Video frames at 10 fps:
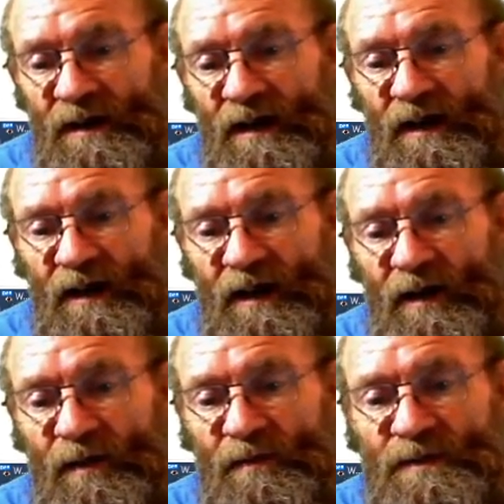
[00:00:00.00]

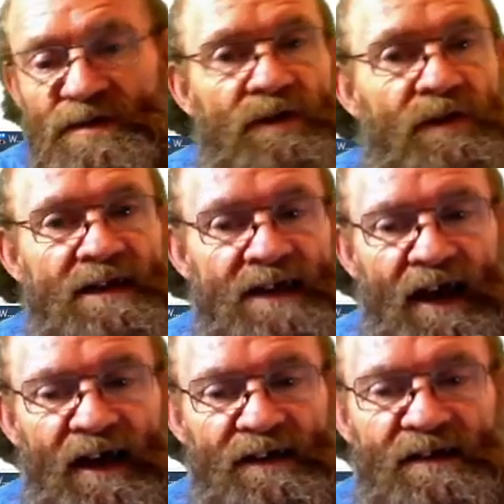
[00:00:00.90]
So let's
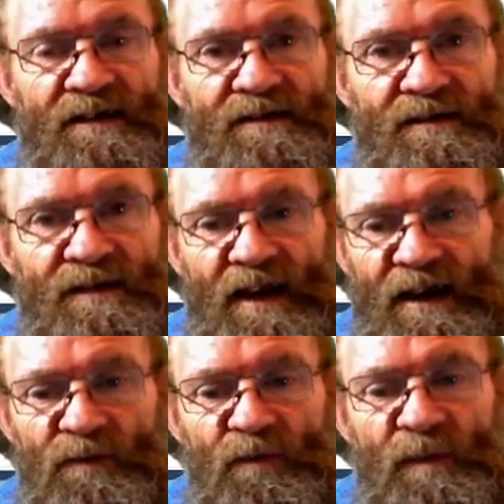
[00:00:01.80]
add
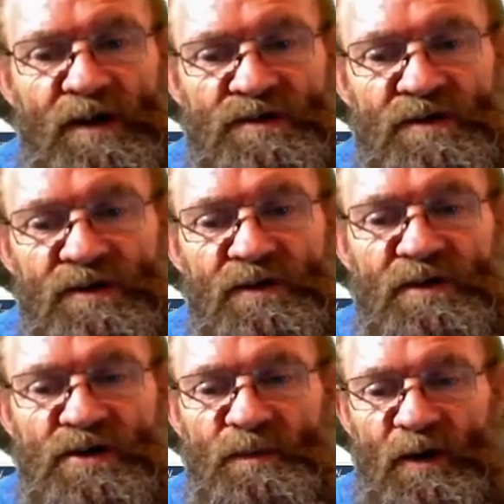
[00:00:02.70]
that information to
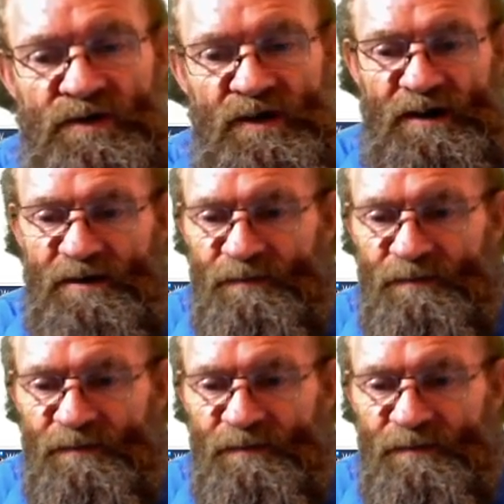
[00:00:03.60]
this project.